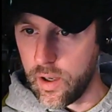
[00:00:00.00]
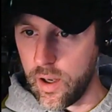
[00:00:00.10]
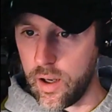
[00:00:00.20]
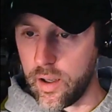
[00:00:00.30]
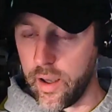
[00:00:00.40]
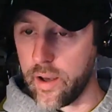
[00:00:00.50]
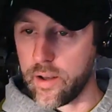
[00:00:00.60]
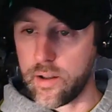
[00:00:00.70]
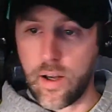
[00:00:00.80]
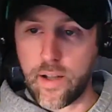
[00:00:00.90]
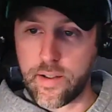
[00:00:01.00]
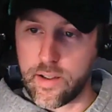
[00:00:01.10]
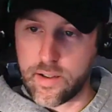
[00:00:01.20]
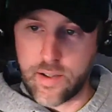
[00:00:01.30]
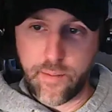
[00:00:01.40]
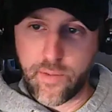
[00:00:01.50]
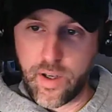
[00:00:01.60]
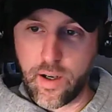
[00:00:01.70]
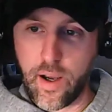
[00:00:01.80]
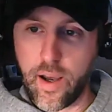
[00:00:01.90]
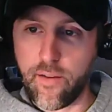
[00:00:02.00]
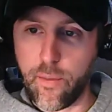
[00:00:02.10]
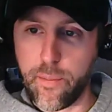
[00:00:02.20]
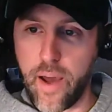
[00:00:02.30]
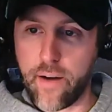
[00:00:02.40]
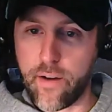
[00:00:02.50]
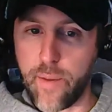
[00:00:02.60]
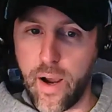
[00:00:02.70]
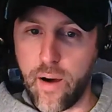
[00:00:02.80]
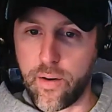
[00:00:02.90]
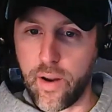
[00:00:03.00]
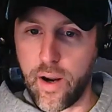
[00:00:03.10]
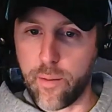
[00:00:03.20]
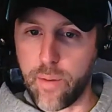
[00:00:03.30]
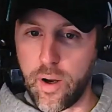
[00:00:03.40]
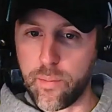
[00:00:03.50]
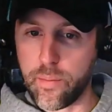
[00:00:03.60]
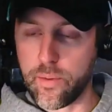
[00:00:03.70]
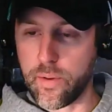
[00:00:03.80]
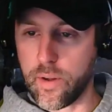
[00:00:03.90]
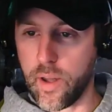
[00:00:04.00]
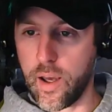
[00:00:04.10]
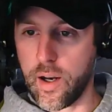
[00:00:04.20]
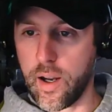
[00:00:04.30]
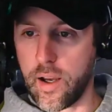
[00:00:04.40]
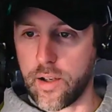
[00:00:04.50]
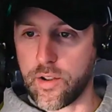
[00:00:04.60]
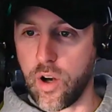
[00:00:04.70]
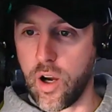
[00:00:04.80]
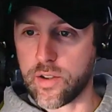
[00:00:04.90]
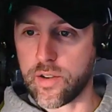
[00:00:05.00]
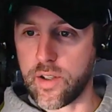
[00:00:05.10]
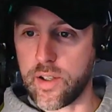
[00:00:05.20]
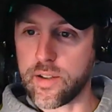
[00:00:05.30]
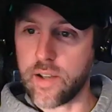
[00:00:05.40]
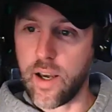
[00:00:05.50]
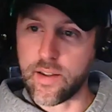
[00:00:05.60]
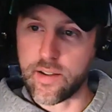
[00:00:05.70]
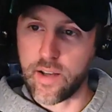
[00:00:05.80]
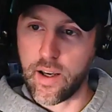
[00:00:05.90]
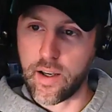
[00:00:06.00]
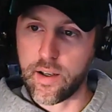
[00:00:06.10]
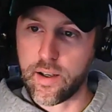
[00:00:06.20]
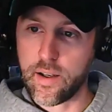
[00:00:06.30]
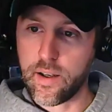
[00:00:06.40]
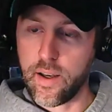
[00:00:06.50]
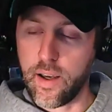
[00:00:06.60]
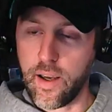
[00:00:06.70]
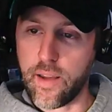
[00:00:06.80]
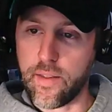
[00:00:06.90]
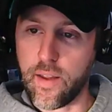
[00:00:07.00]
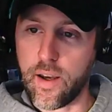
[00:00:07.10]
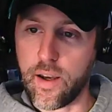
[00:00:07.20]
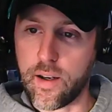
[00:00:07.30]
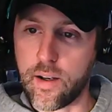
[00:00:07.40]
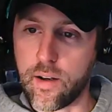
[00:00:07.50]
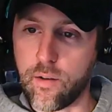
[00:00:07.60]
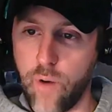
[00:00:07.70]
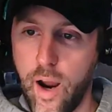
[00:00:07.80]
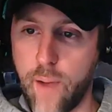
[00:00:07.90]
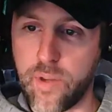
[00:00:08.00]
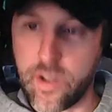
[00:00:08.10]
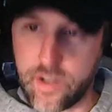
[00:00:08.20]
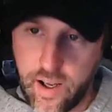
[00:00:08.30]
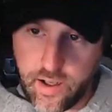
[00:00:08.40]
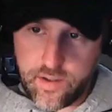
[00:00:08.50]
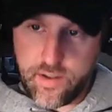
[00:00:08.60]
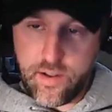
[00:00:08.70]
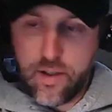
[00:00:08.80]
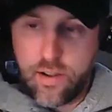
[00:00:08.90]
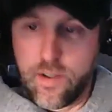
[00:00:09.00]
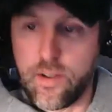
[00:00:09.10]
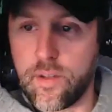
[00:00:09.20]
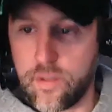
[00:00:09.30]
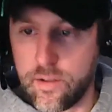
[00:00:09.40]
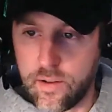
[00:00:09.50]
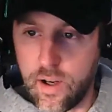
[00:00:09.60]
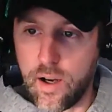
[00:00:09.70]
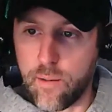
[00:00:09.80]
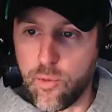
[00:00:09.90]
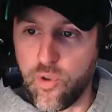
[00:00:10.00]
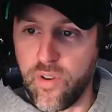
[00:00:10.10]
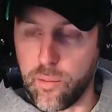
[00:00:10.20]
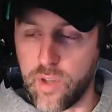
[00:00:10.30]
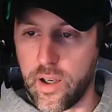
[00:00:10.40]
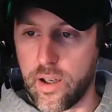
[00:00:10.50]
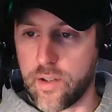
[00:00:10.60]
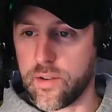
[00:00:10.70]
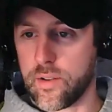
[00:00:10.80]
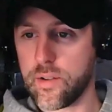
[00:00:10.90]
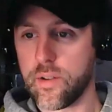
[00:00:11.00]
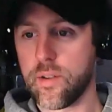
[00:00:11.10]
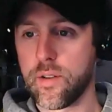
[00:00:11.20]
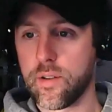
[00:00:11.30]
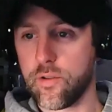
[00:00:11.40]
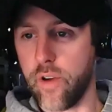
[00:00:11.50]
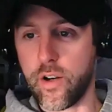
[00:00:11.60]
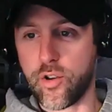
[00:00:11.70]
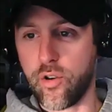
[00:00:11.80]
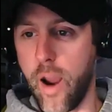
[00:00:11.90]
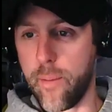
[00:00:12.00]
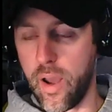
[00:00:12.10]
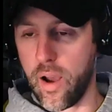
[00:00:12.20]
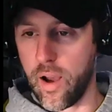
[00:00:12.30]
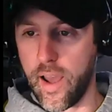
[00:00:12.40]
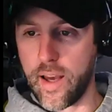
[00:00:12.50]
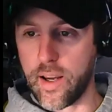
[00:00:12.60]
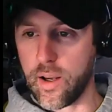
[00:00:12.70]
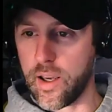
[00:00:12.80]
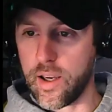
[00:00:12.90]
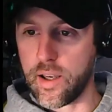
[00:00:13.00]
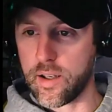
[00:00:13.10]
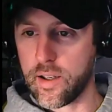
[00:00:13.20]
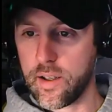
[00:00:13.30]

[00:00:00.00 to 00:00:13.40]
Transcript: Yeah, I did the same thing. I have a battery powered air pump that I tossed inside the tank and then wrapped the tanks in moving blankets. Try to trap any heat.